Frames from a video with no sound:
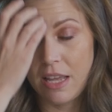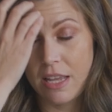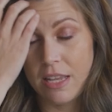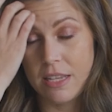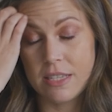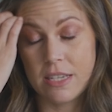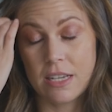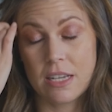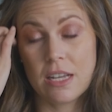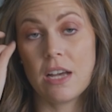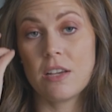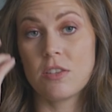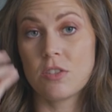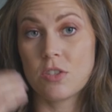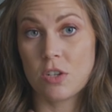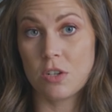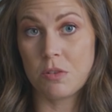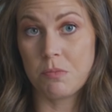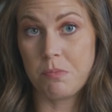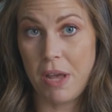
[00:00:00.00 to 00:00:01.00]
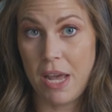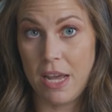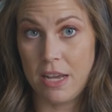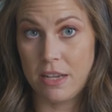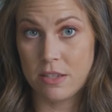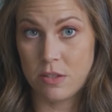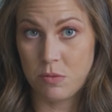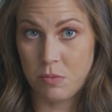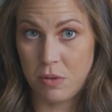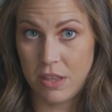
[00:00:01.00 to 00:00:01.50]
is a custard
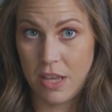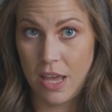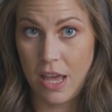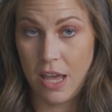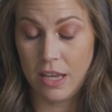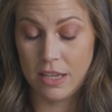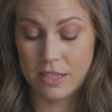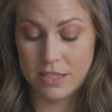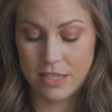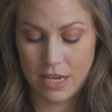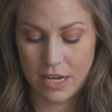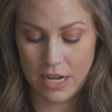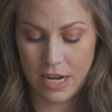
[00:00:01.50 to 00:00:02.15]
base with eggs in